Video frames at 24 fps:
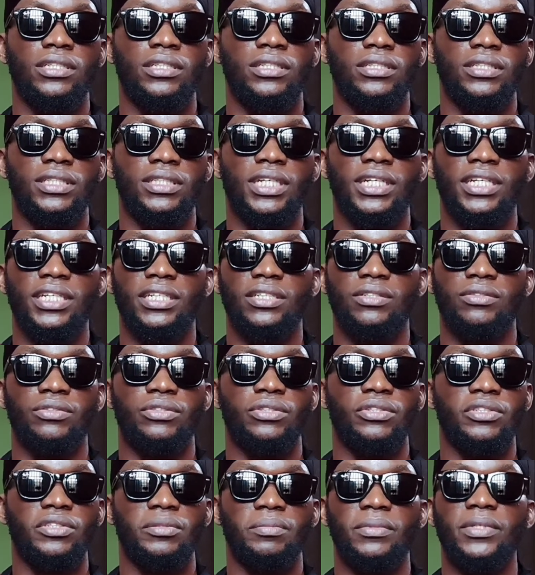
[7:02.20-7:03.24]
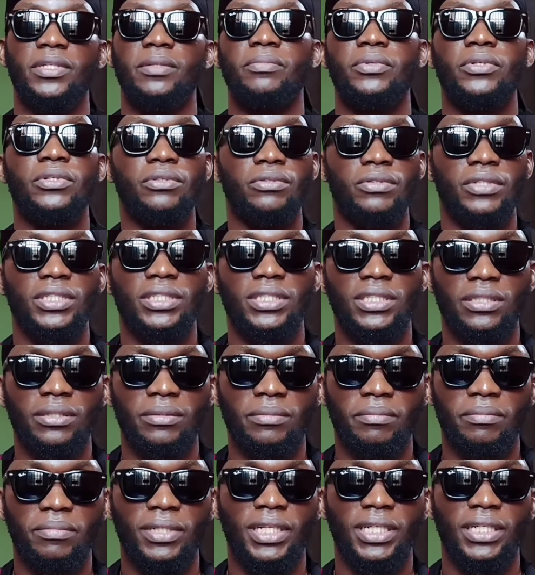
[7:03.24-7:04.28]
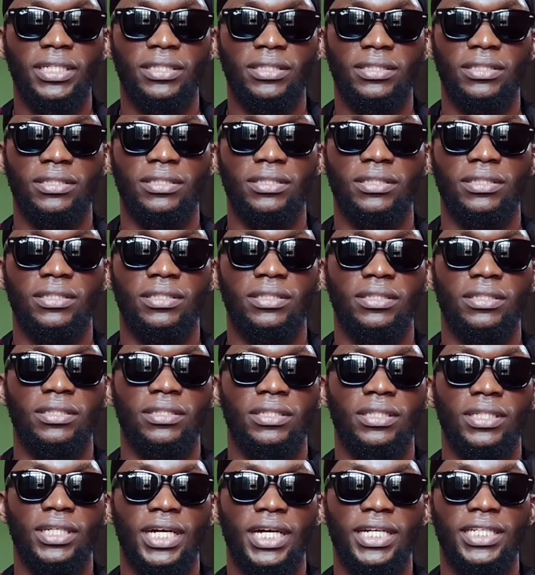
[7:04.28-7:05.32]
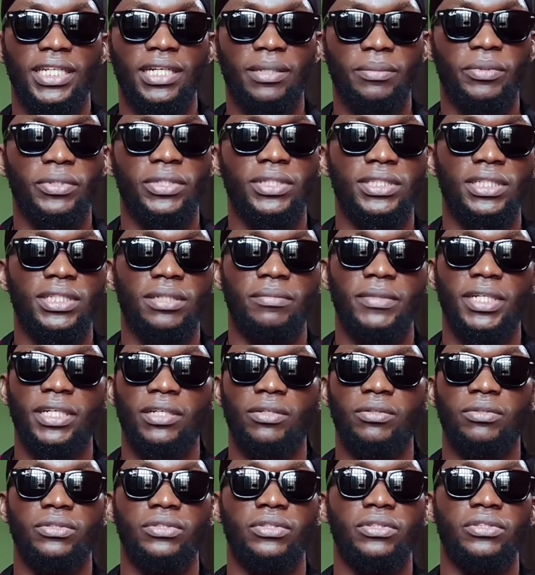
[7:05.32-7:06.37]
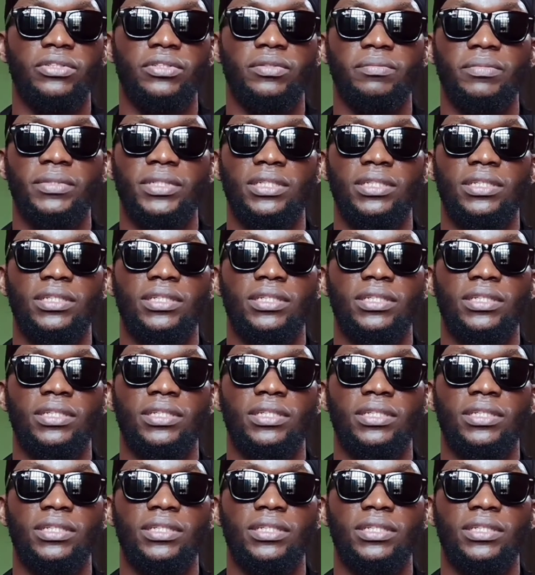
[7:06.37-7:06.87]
That could just be hypocrisy plain at that point in time. That could just be